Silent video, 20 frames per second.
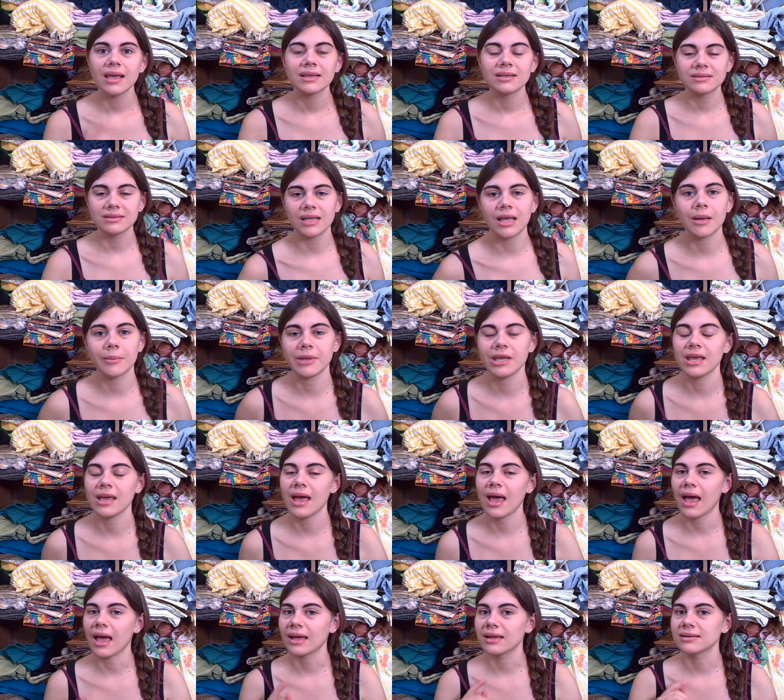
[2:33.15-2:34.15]

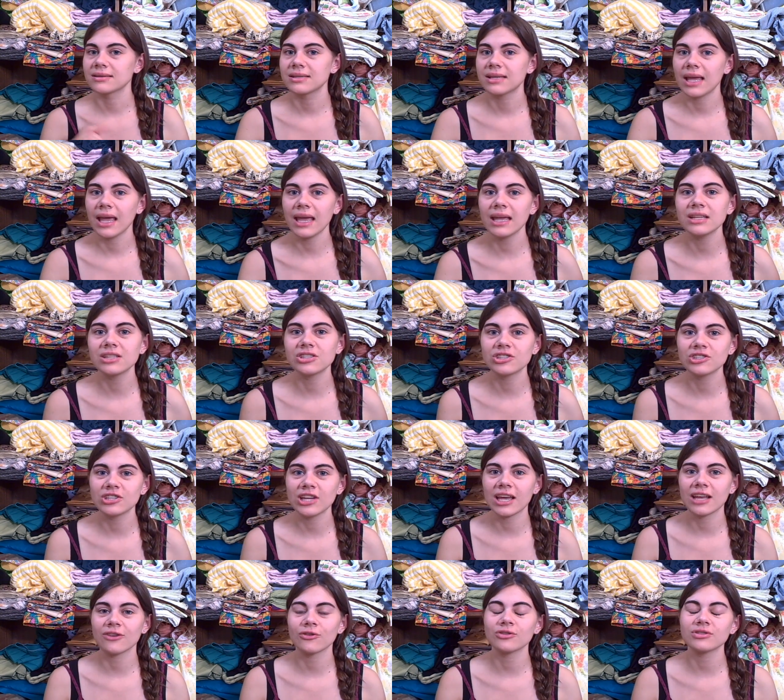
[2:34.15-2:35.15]
Sammy, and Kate's
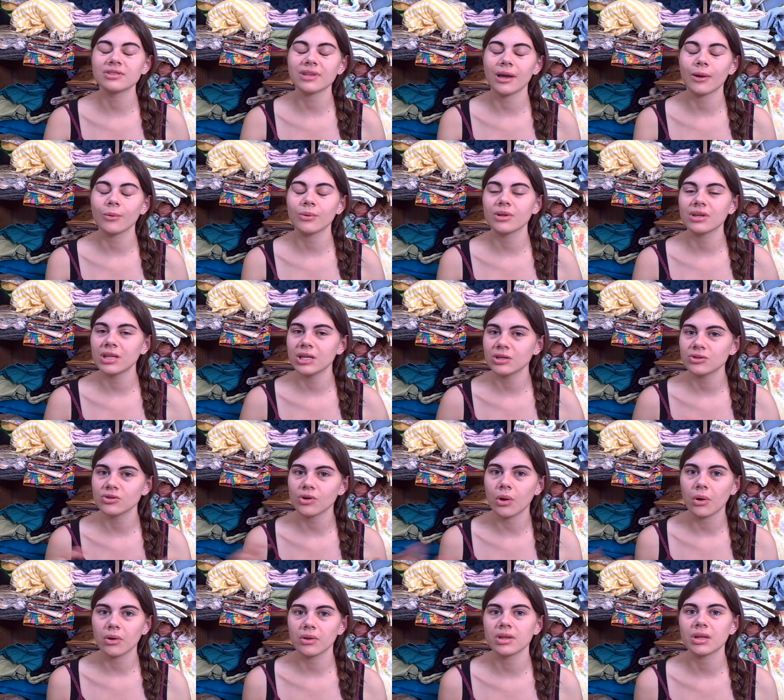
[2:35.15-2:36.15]
channels. I will link to
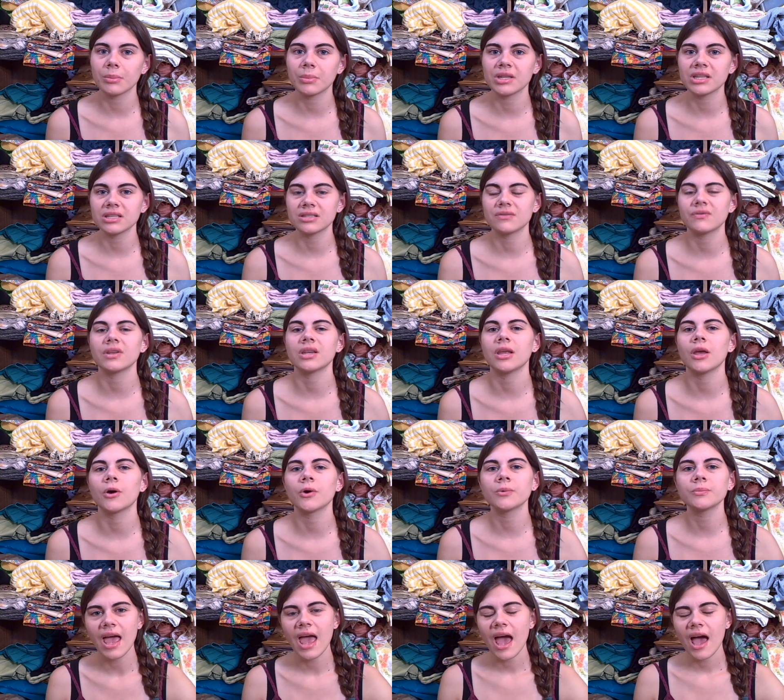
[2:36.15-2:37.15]
all of them in this
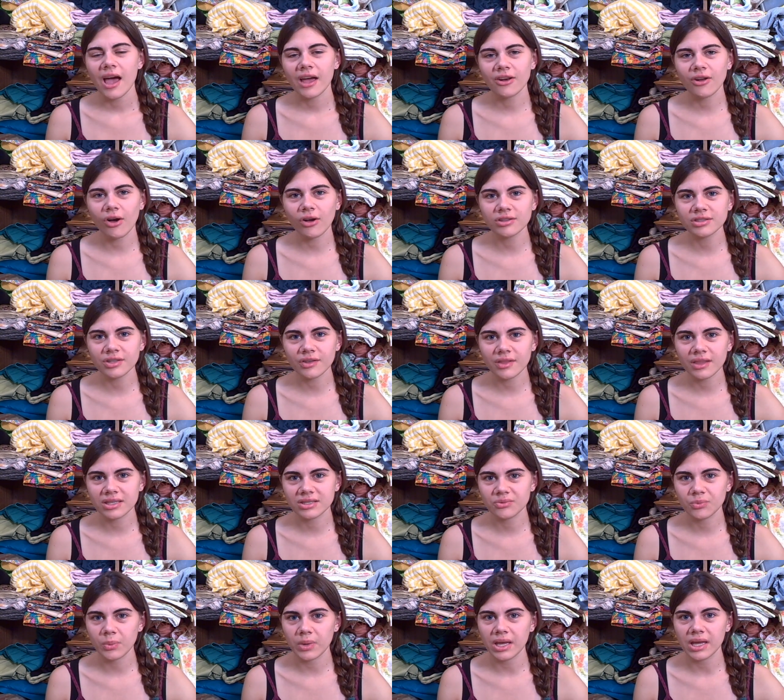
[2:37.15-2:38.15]
video. And also
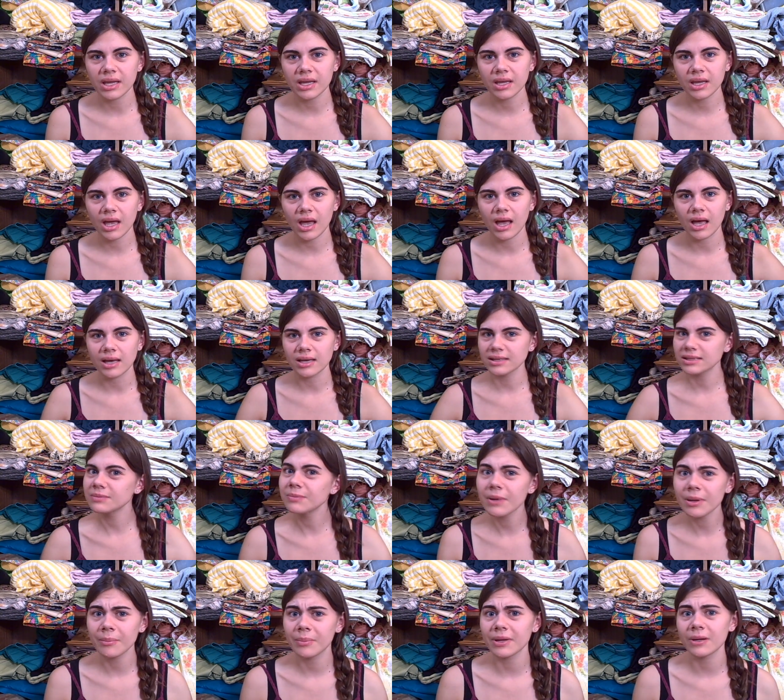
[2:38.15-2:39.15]
this week, it's
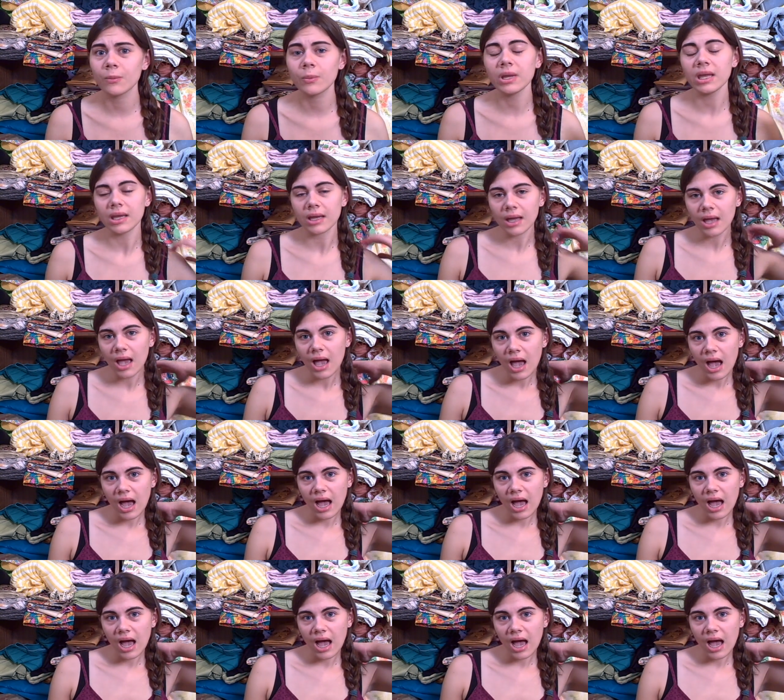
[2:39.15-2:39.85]
been a big week.